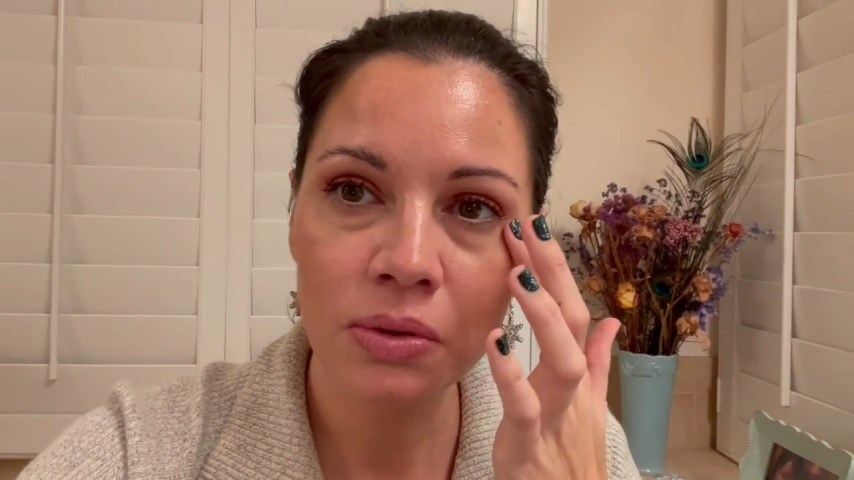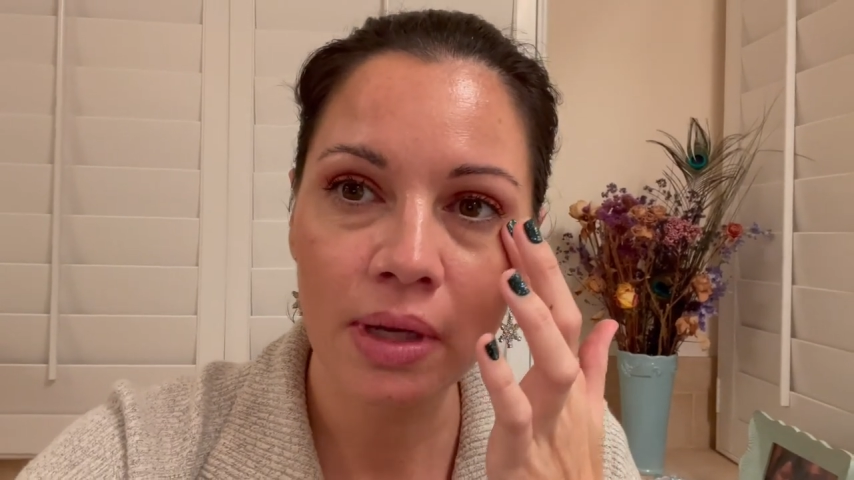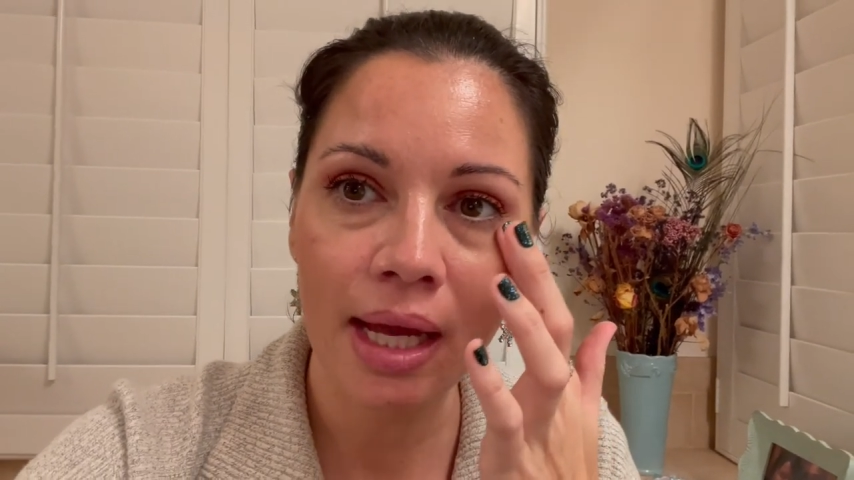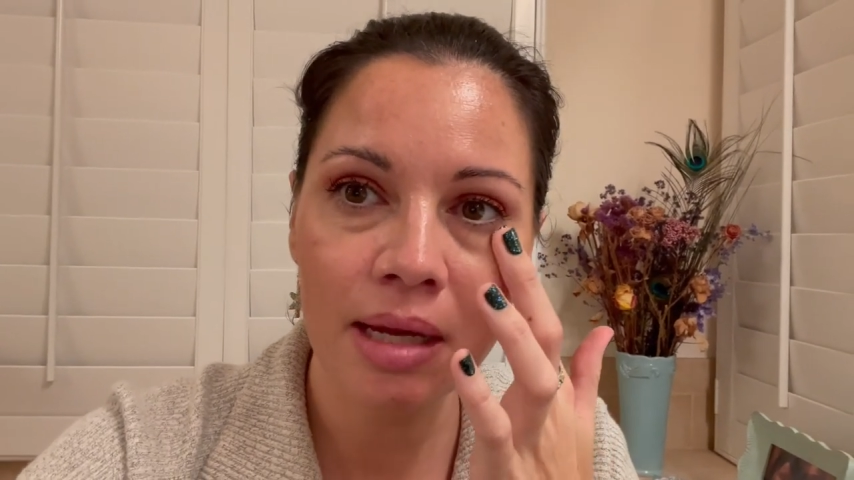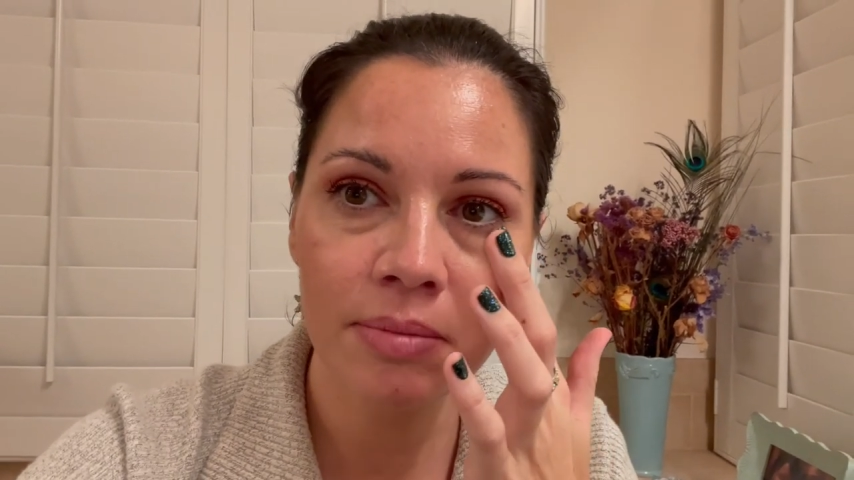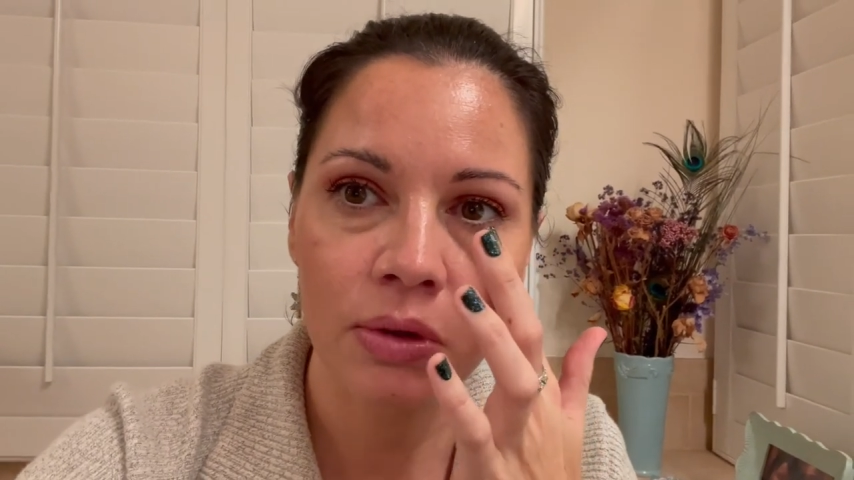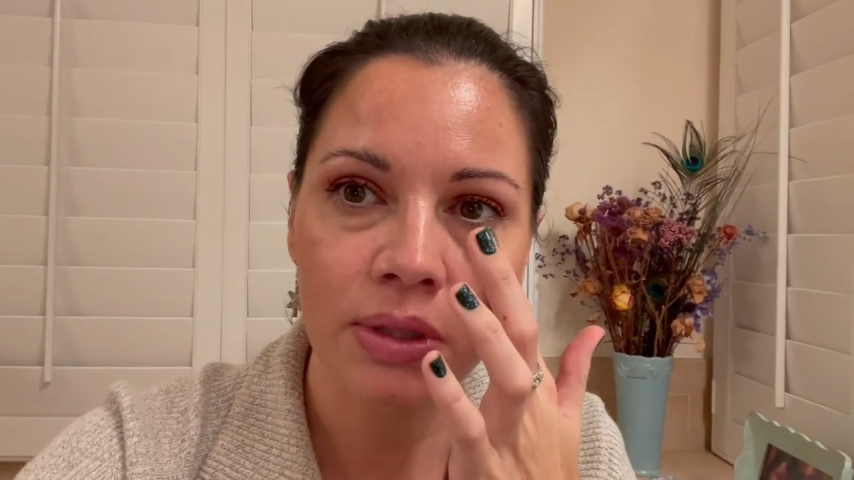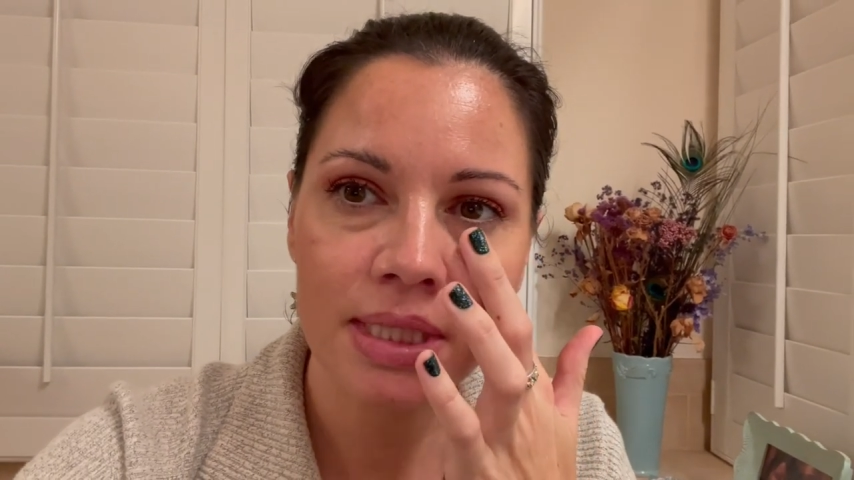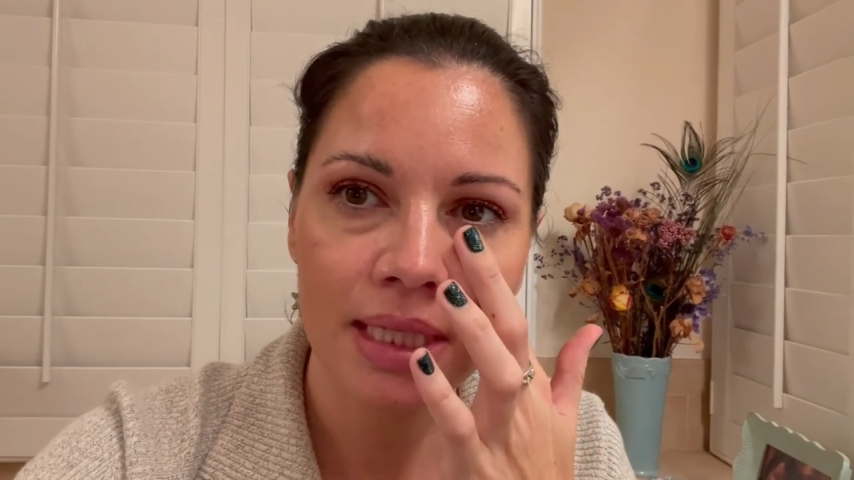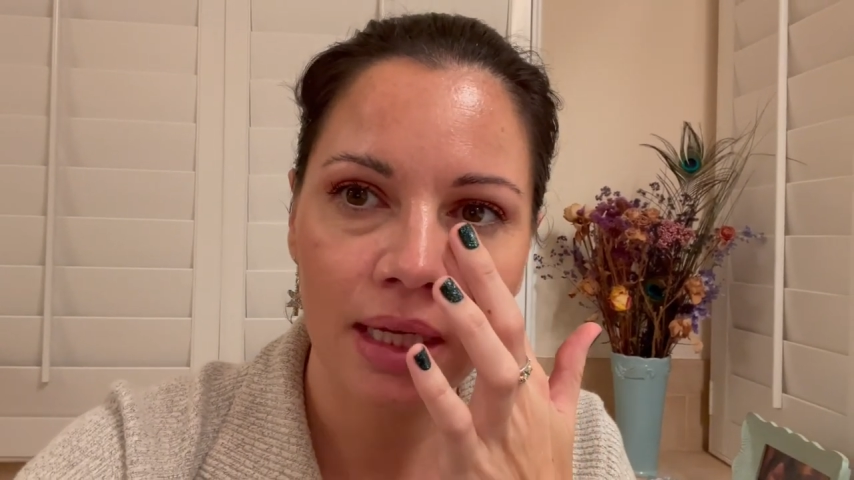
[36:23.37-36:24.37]
am
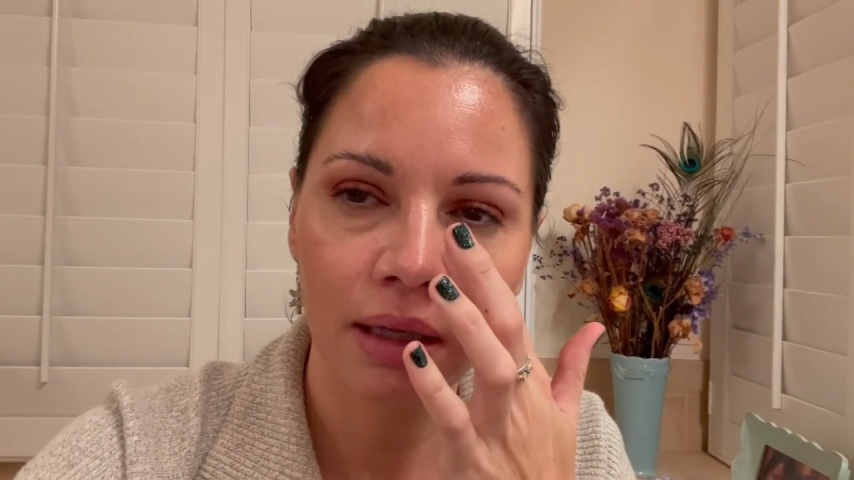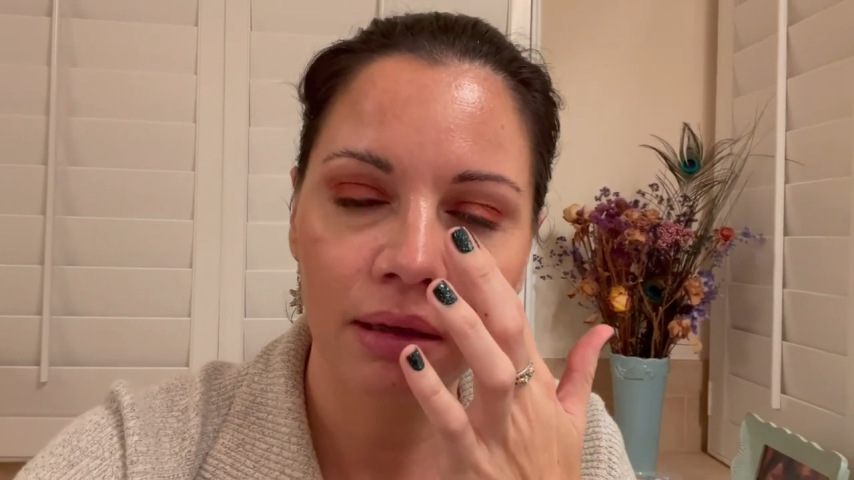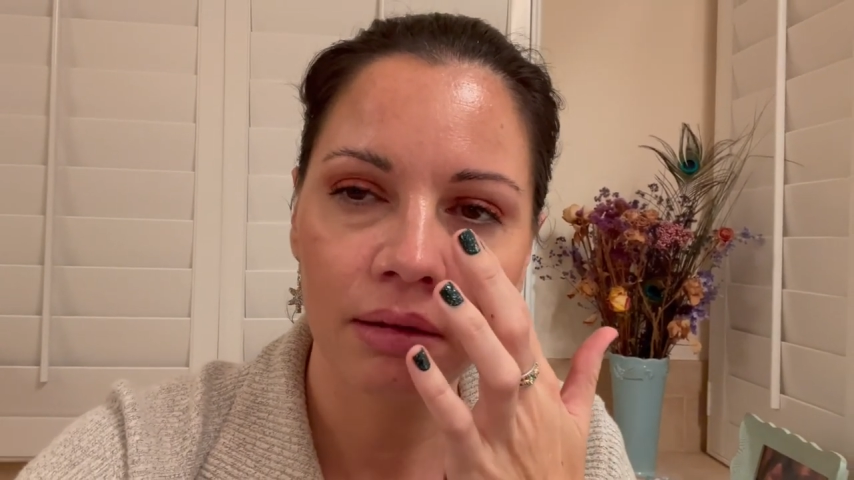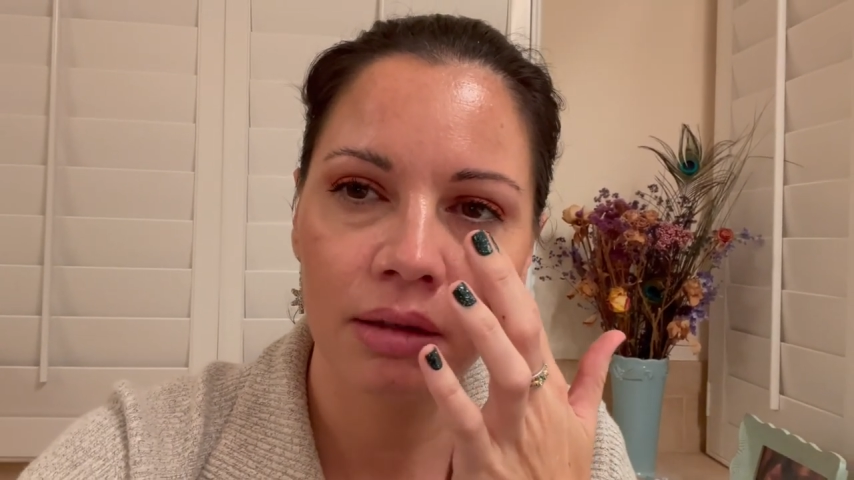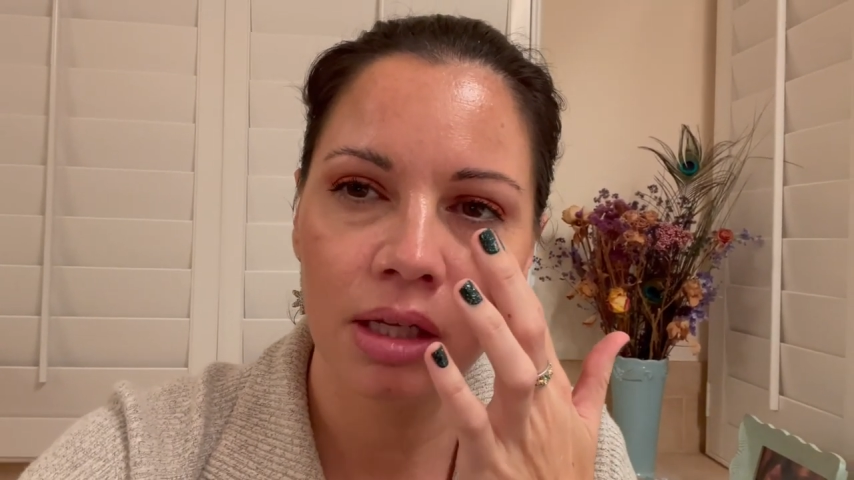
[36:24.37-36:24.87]
noticing,